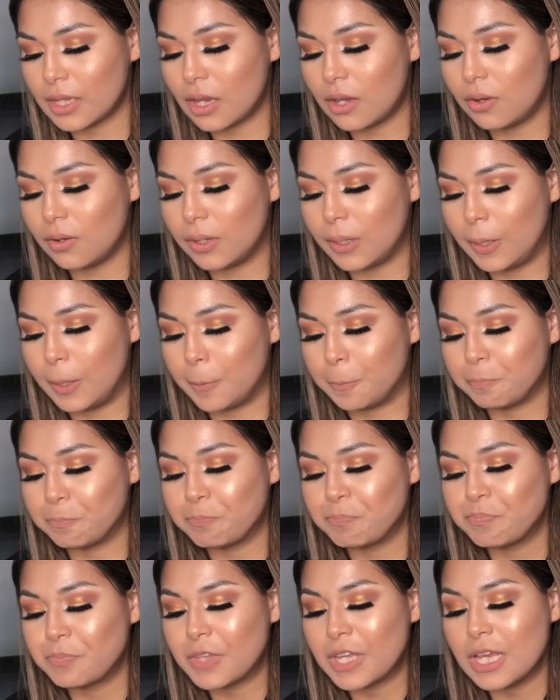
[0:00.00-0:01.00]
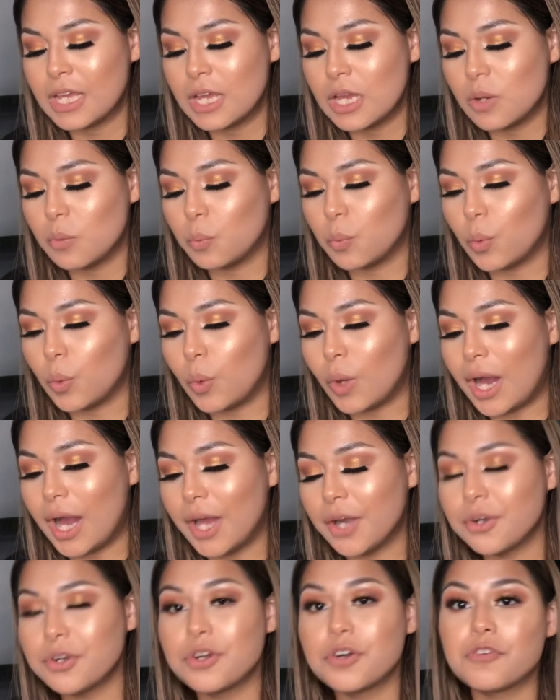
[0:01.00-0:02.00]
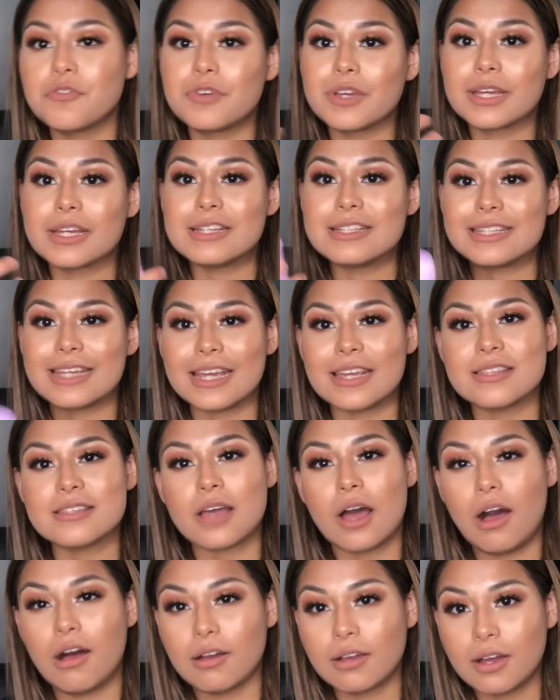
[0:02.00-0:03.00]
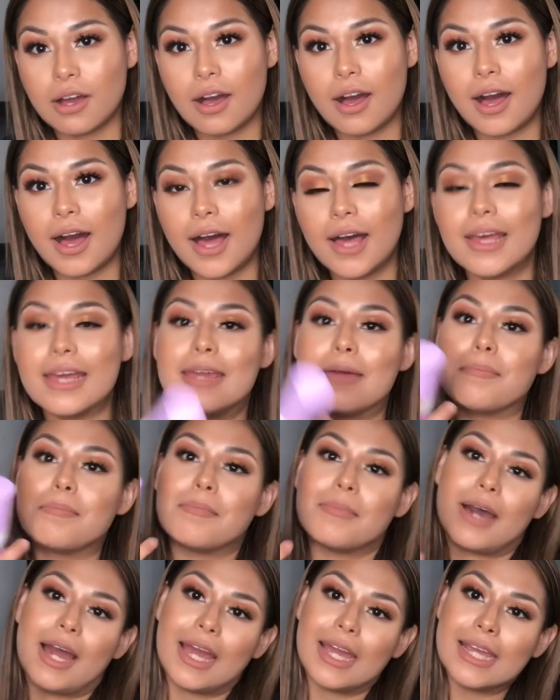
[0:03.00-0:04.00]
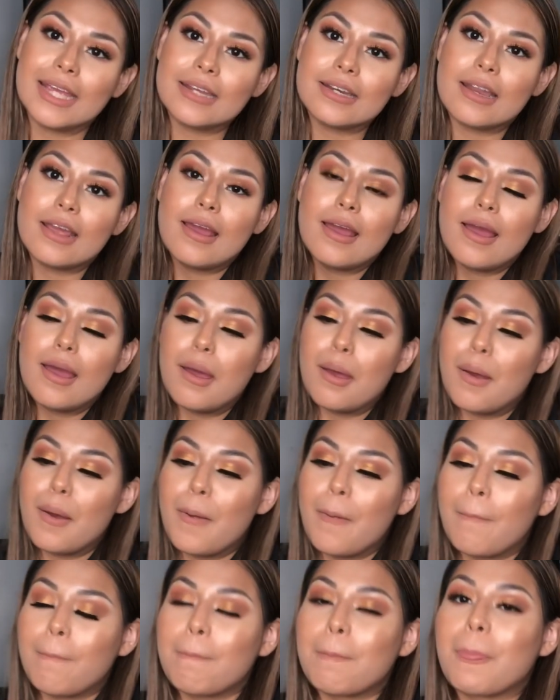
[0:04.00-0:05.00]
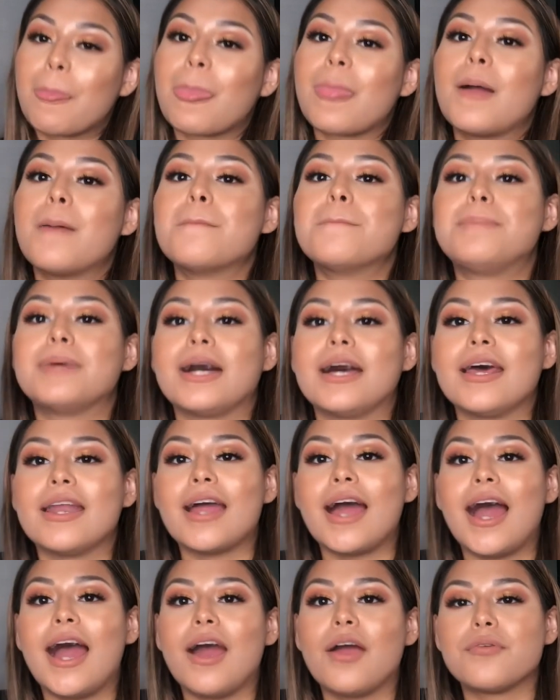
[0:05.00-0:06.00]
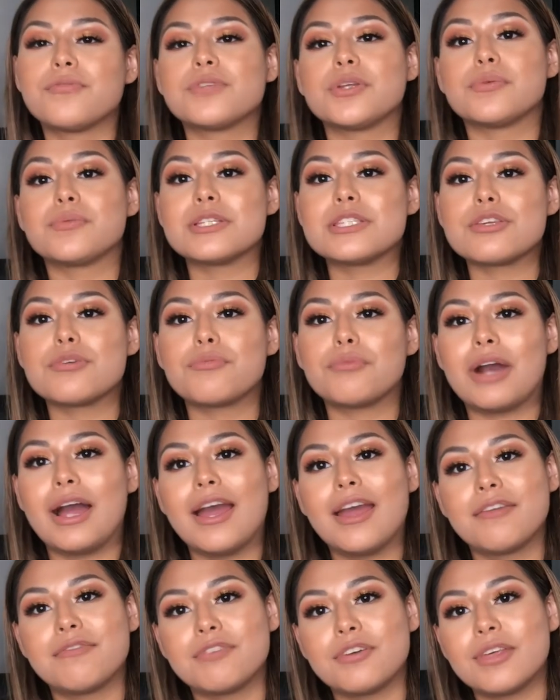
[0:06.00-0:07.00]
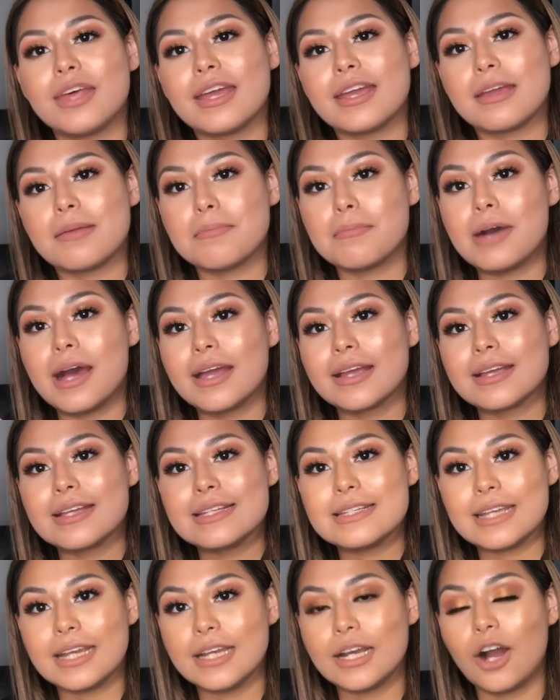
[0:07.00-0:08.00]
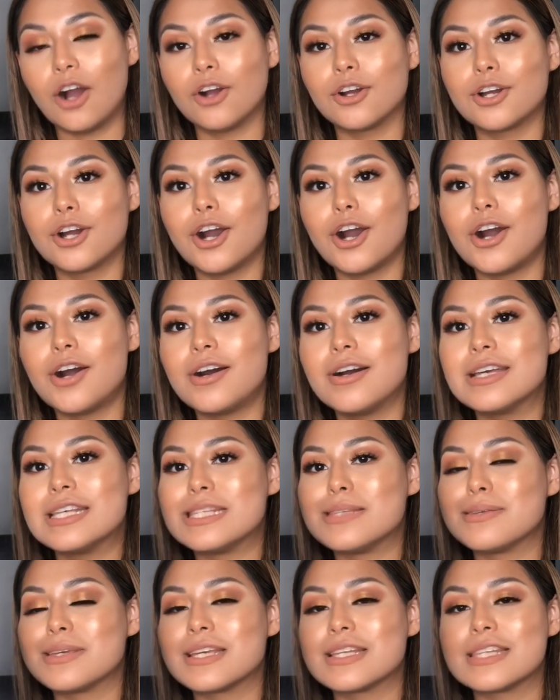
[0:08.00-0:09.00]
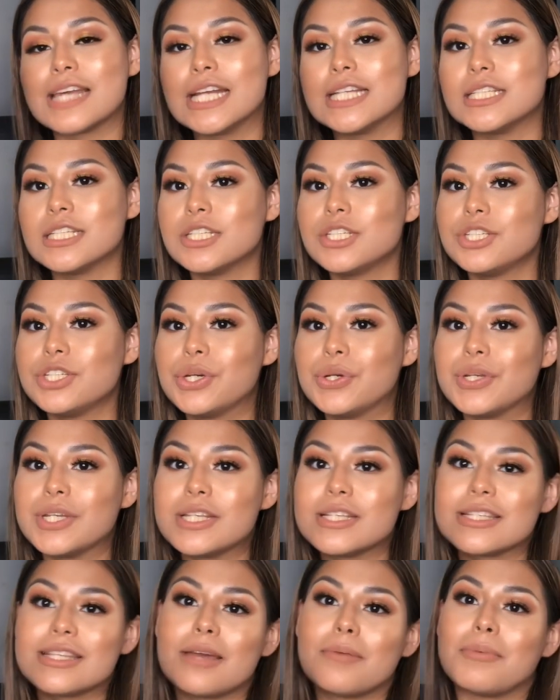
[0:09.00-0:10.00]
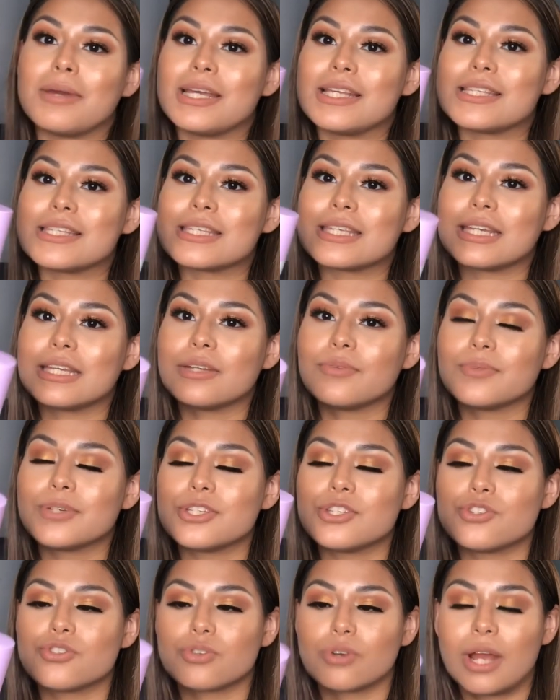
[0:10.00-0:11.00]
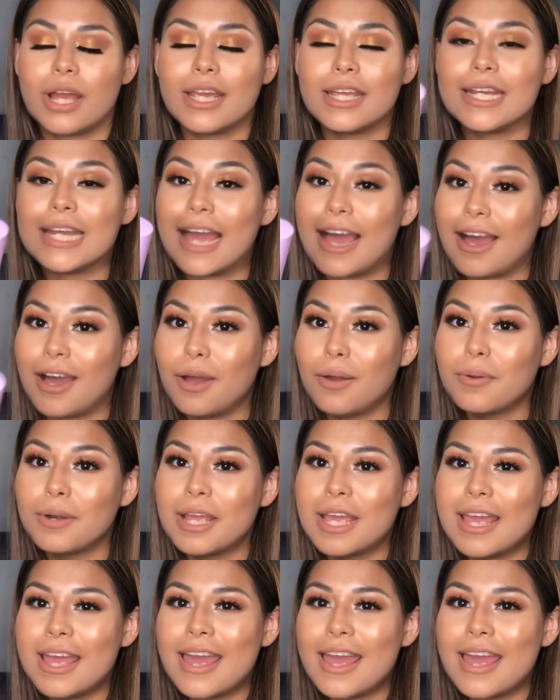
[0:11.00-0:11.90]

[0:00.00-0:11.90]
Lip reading: Okay, well, I don't know if it contains alcohol. It might, but the reason why I feel like it might contain alcohol is because I did notice that my skin was drying out,